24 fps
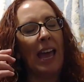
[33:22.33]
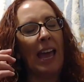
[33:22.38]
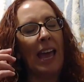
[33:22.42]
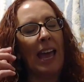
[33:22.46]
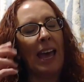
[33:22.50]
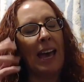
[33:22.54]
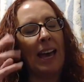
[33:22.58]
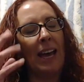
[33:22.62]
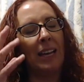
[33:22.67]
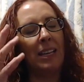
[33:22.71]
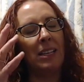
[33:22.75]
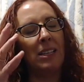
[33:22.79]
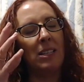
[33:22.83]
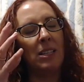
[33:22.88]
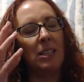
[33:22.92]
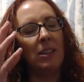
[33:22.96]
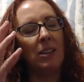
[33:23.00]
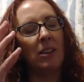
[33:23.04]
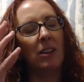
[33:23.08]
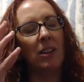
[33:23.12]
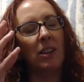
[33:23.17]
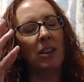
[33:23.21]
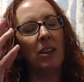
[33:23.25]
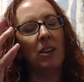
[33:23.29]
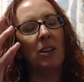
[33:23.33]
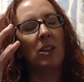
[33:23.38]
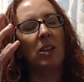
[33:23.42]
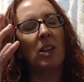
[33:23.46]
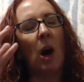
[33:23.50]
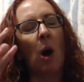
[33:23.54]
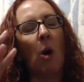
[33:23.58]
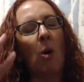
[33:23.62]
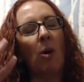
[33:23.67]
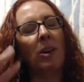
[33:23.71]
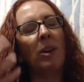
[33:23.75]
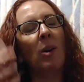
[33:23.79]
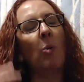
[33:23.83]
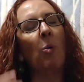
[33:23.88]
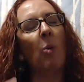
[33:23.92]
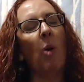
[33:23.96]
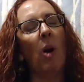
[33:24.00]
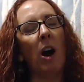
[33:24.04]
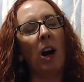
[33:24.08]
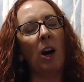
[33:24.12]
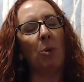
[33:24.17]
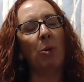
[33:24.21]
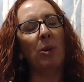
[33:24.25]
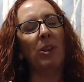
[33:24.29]
and go on a
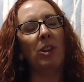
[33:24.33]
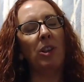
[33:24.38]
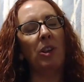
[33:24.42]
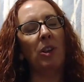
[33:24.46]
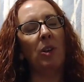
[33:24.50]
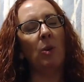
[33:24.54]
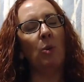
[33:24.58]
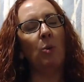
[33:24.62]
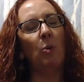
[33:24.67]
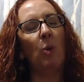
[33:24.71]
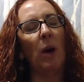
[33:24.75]
walk with you